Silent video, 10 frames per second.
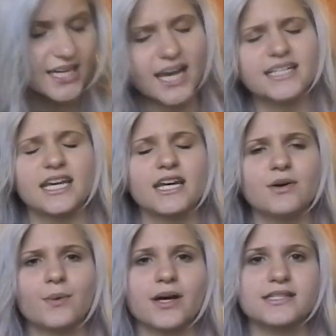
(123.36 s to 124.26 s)
thing I
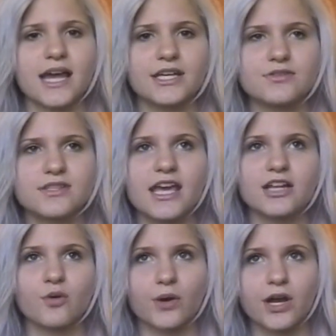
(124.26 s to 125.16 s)
did was I used a
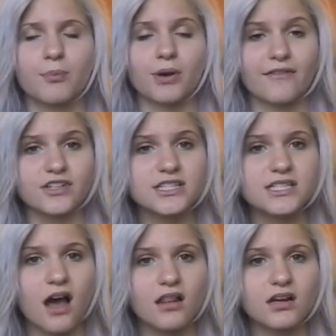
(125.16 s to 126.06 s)
L'Oreal Preference
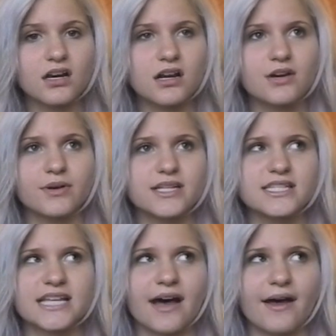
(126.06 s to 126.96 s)
color. It
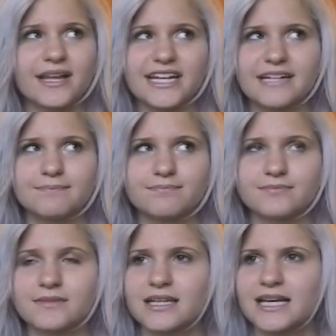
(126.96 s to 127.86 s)
was like
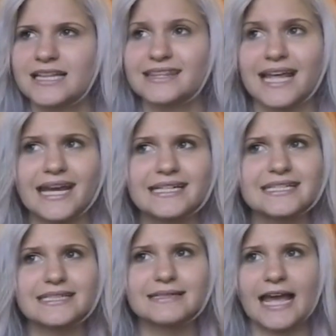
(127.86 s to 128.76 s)
light
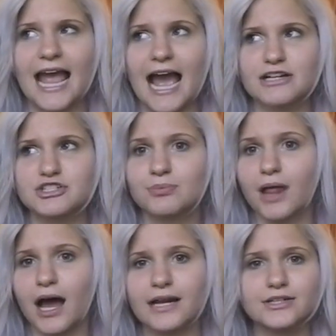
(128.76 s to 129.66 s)
ash
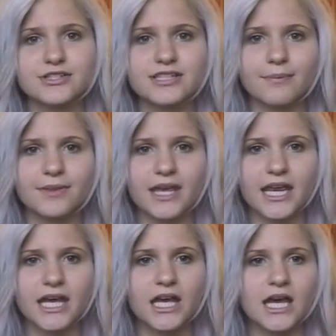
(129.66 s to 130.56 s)
blonde or
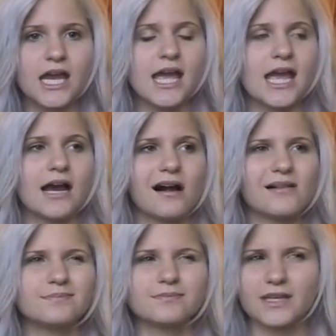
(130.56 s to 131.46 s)
something.
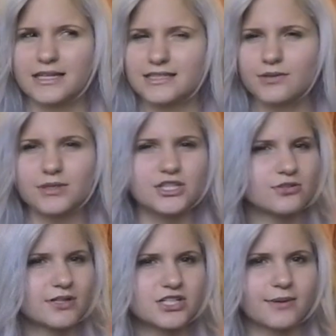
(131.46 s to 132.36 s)
It didn't really do
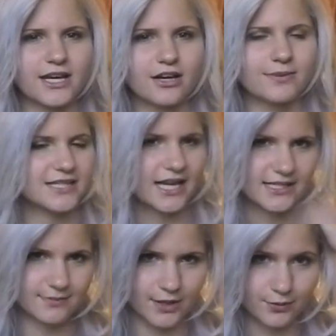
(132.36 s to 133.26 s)
much to my hair
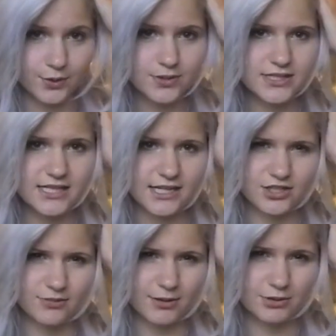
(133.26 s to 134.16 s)
besides my roots. It
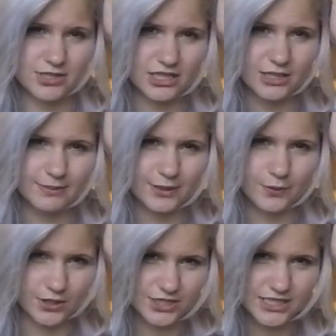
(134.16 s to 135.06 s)
turned my roots a little bit
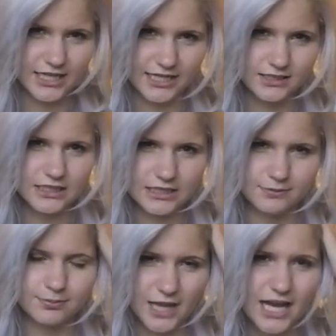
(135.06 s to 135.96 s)
orangey, like a
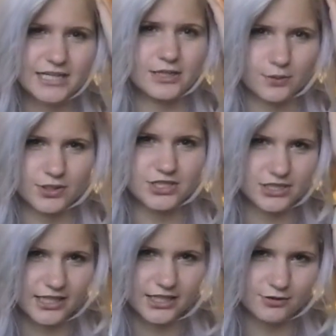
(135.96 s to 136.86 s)
blondie
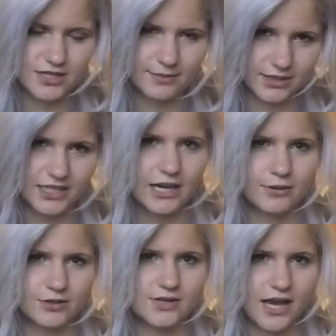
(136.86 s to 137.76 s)
orangey like you typically get
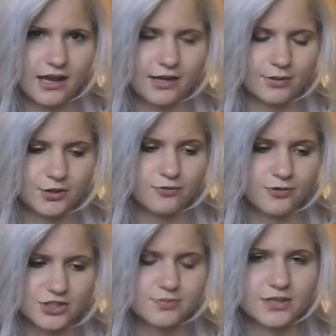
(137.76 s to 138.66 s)
when you
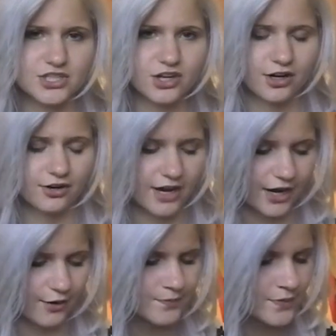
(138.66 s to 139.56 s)
first bleach darker
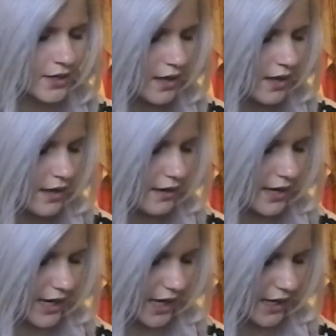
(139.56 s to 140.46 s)
hair.
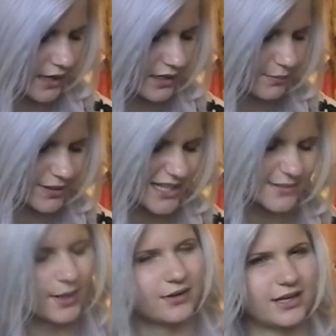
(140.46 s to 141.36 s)
But that's
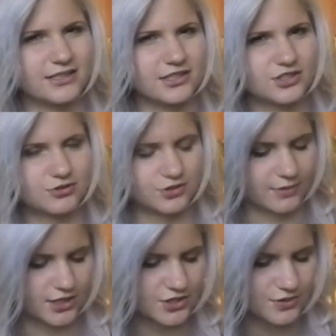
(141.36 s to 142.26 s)
about it. It didn't do too
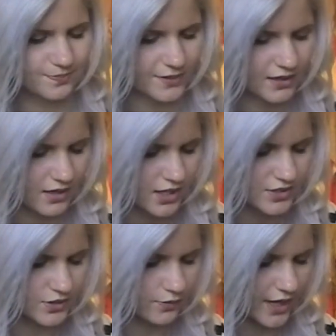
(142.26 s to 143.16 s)
much.
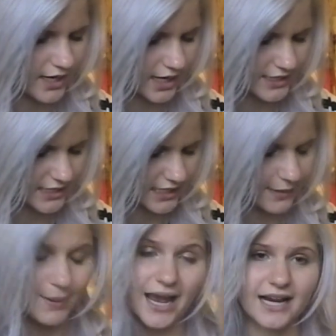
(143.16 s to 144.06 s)
So then I did a
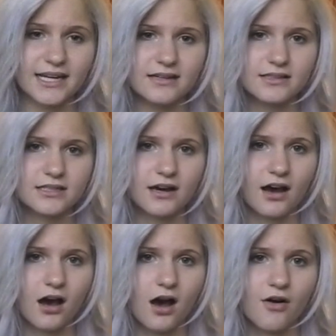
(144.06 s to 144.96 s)
packet
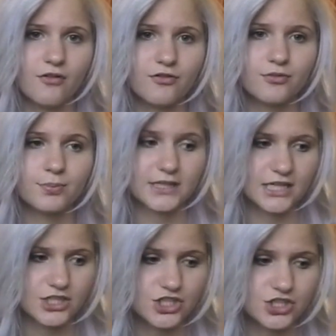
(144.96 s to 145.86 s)
of
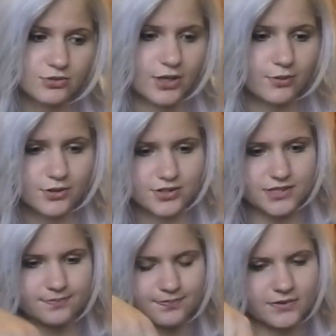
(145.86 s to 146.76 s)
bleach, like one of
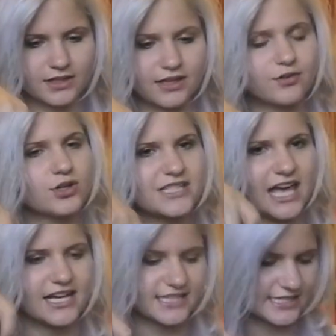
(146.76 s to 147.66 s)
those, like if you go to
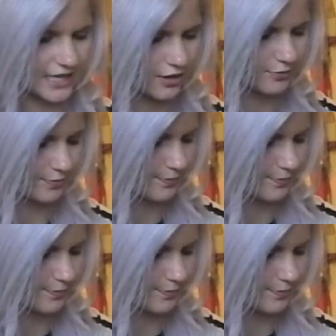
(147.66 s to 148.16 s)
Sally's, they sell